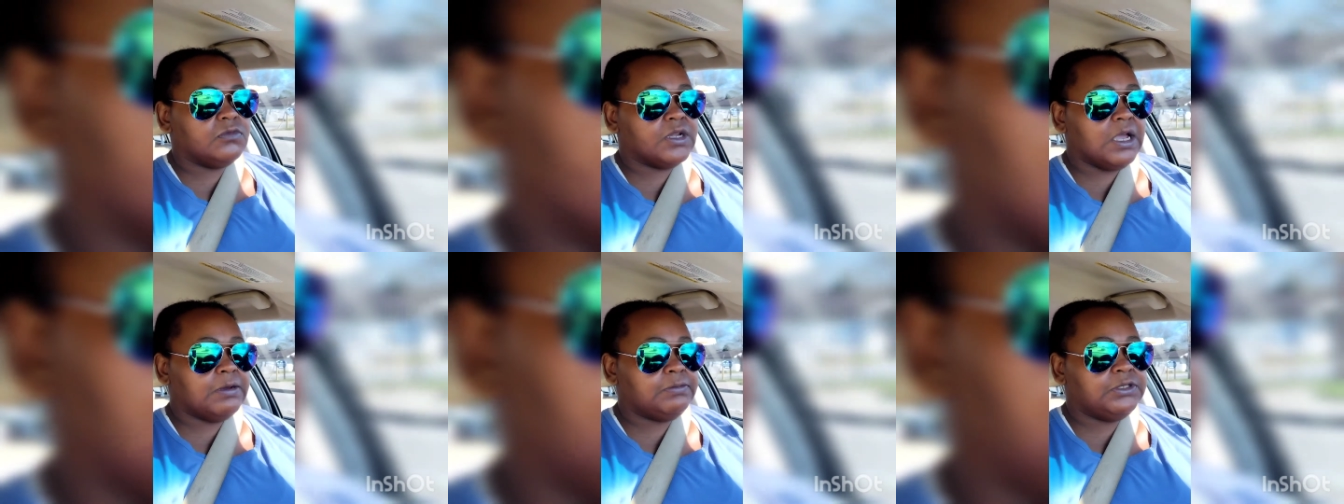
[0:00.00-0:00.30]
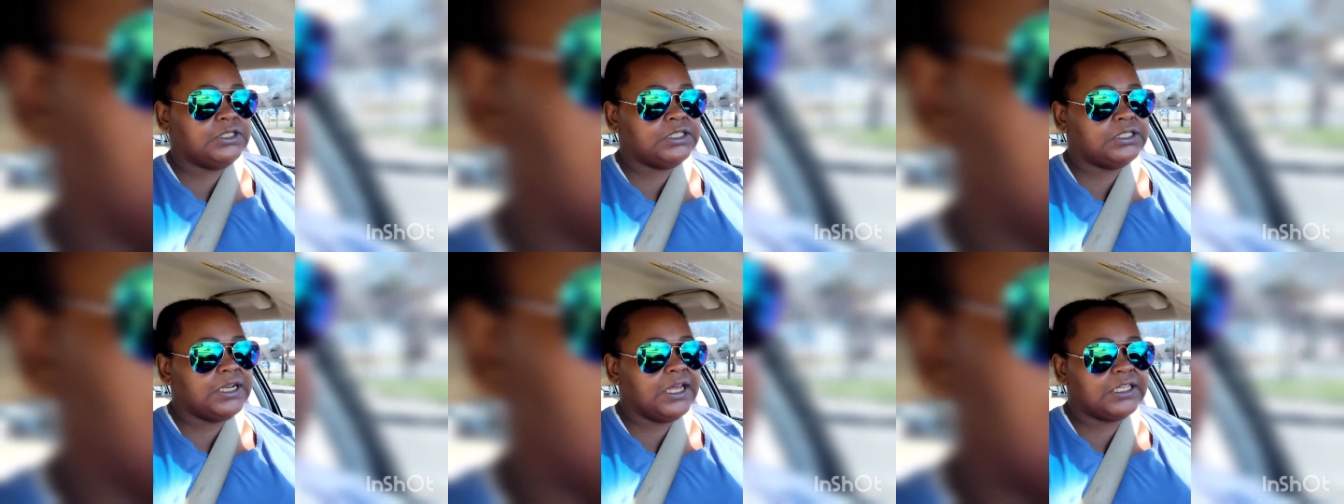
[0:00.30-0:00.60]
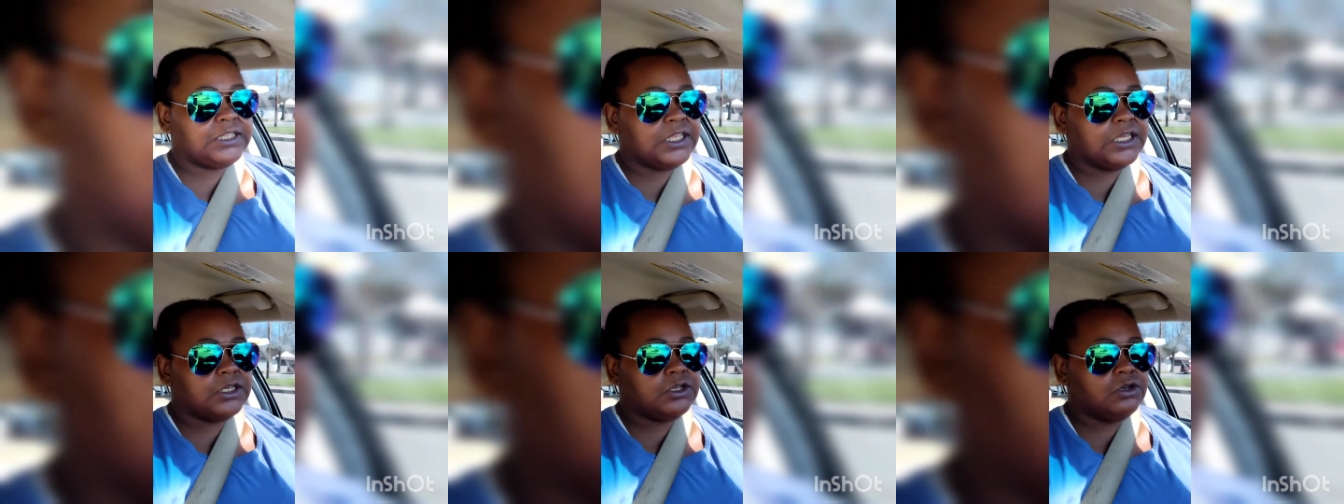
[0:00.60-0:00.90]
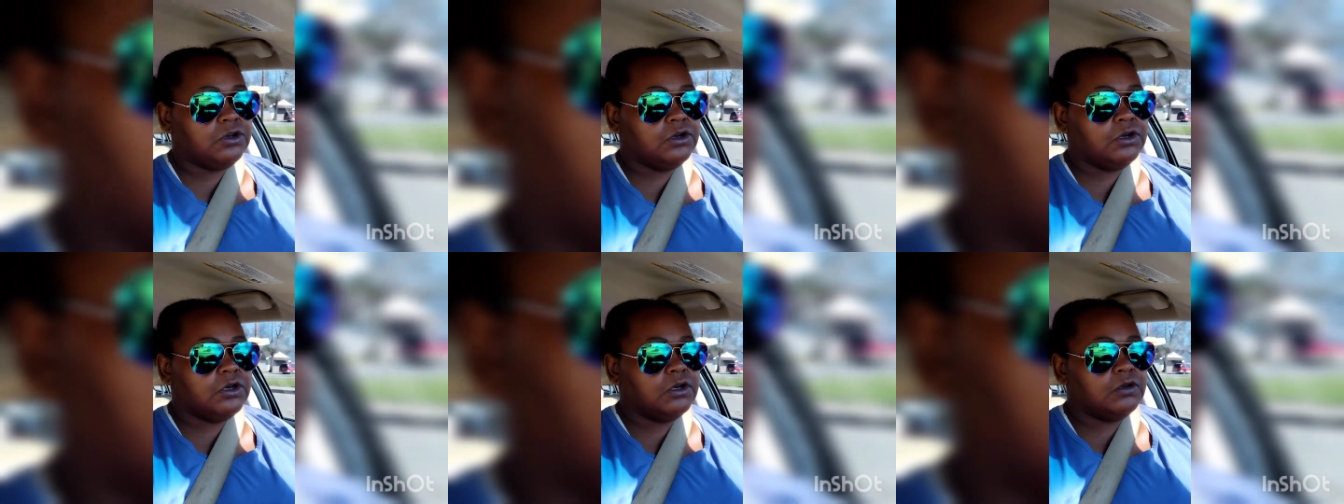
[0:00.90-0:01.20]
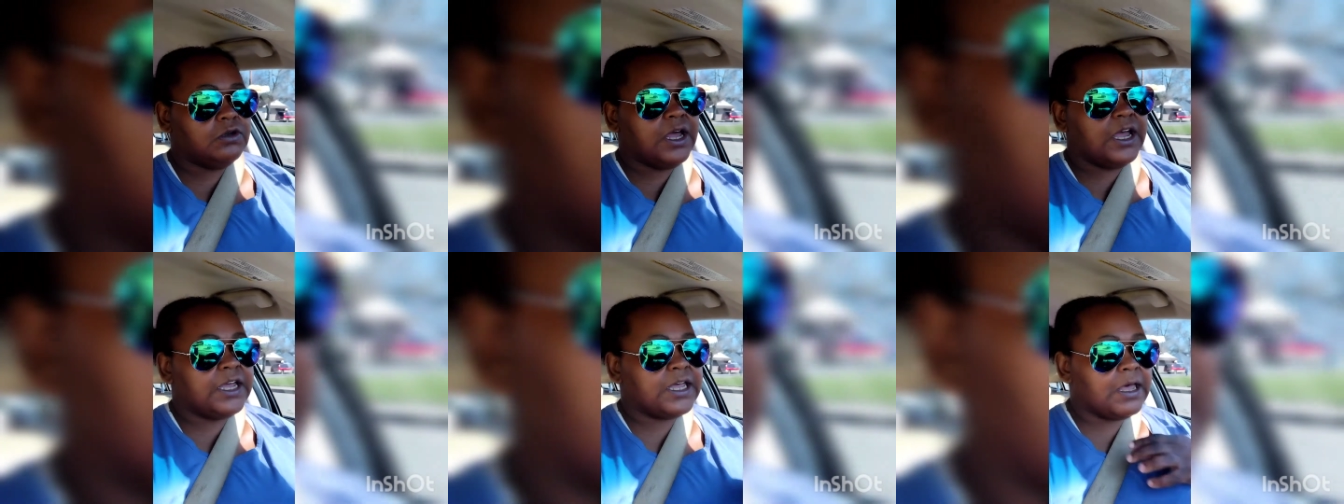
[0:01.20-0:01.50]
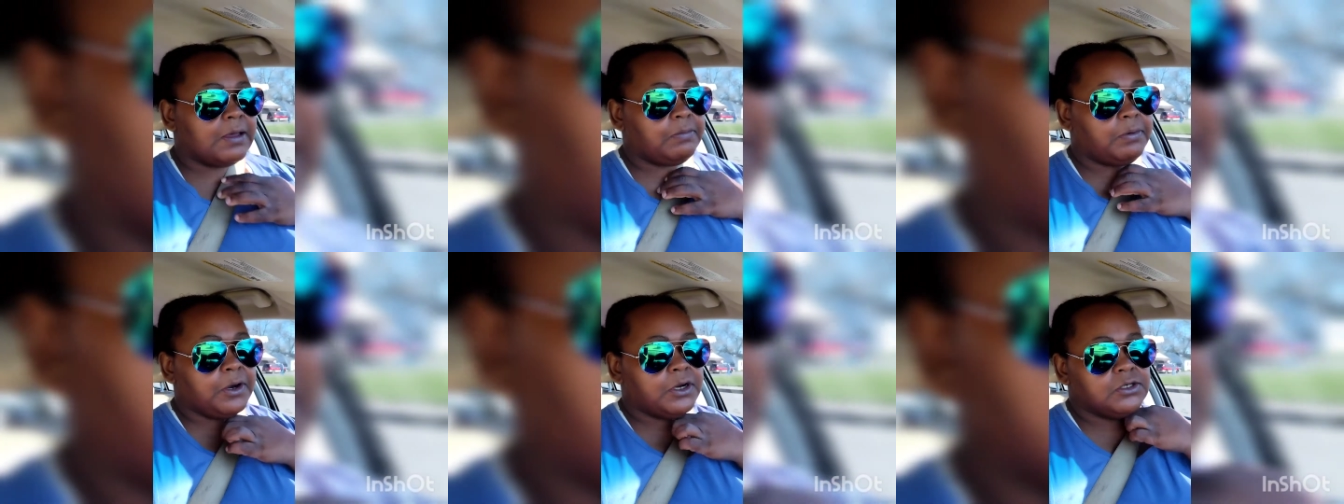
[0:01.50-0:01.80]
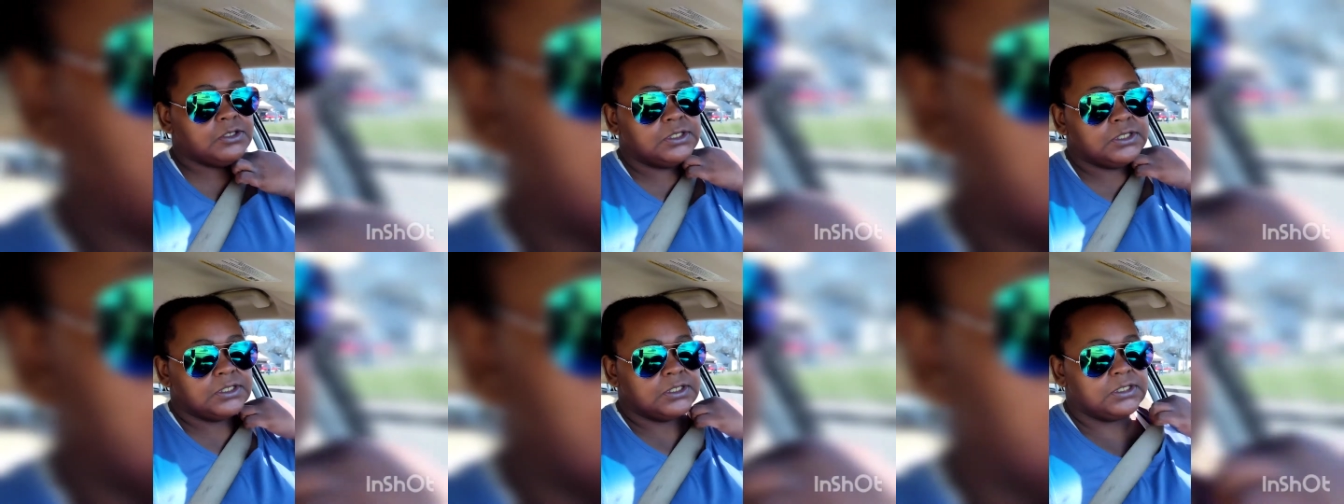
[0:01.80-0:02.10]
I'm just not that girl. I got
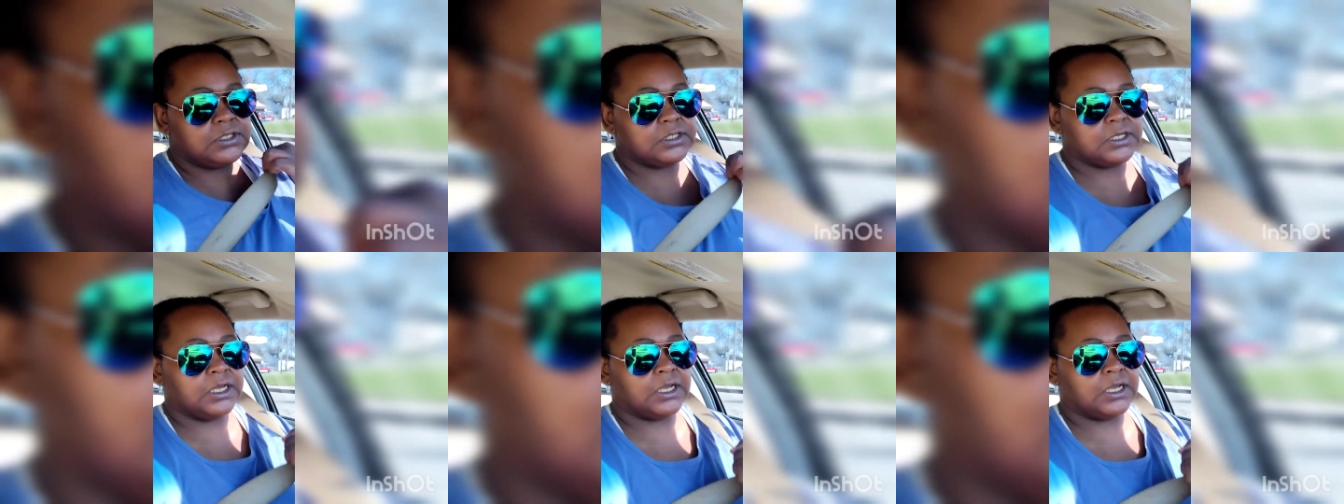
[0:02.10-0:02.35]
purses,